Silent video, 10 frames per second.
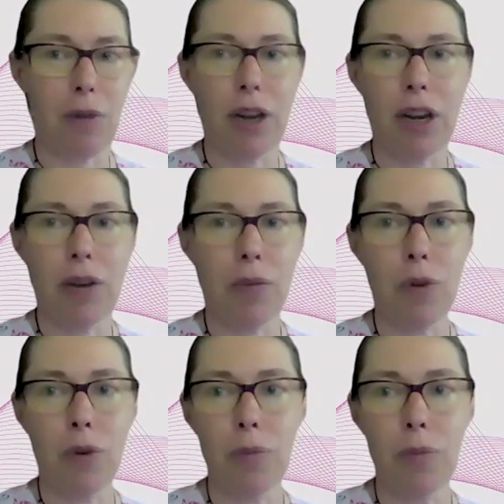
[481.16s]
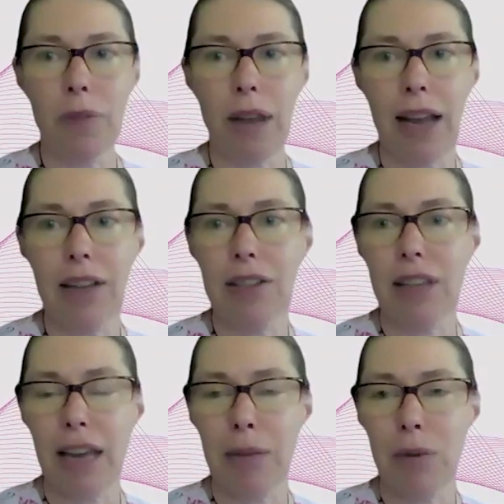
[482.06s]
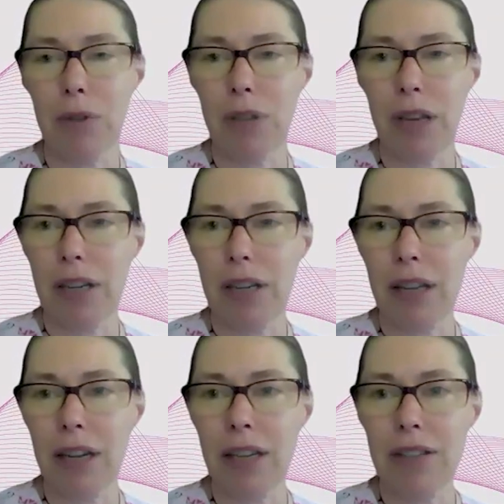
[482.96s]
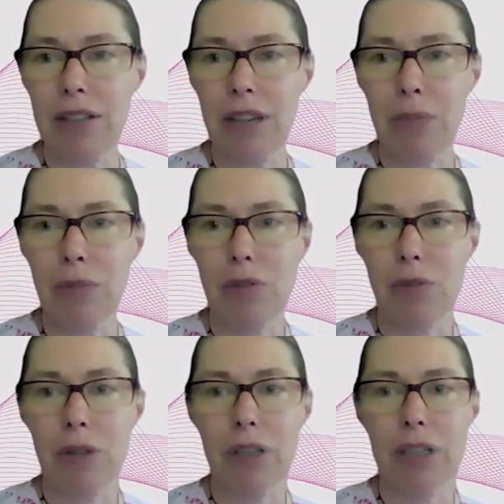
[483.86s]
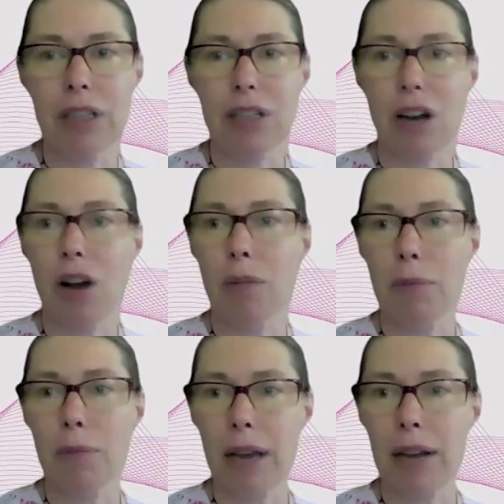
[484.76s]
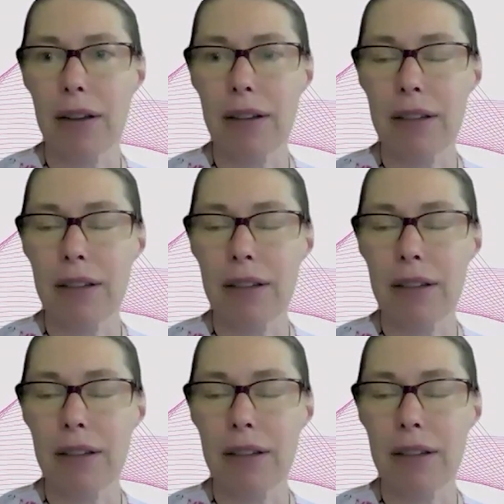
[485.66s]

in a room that has the animals in it, and it seems to really calm them down.